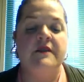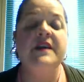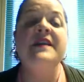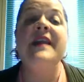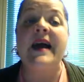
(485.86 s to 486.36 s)
The
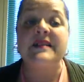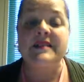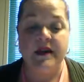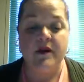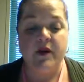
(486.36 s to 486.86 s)
next
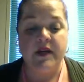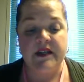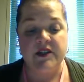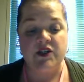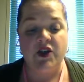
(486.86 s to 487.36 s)
thing we
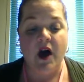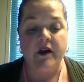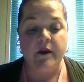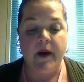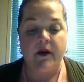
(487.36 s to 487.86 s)
need to
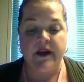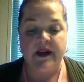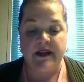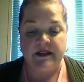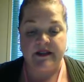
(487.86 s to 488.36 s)
talk about
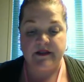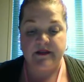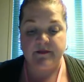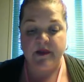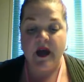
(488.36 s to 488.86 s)
is
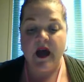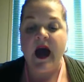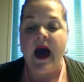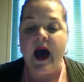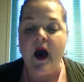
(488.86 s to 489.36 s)

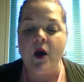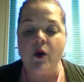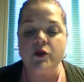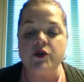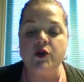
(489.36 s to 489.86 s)

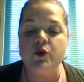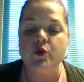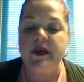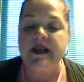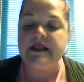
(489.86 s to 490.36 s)
how do
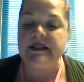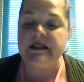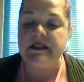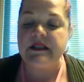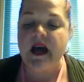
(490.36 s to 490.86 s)
we
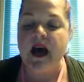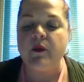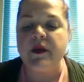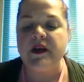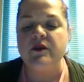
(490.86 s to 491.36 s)

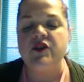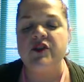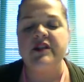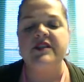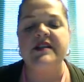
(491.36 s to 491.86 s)

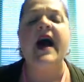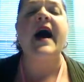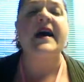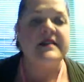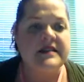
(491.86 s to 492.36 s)
usually
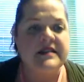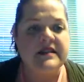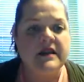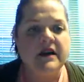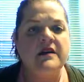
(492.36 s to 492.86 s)

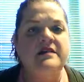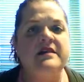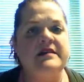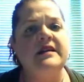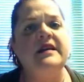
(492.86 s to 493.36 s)
test
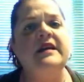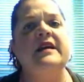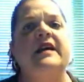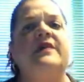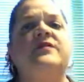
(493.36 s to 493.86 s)
to
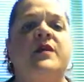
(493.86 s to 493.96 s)
see if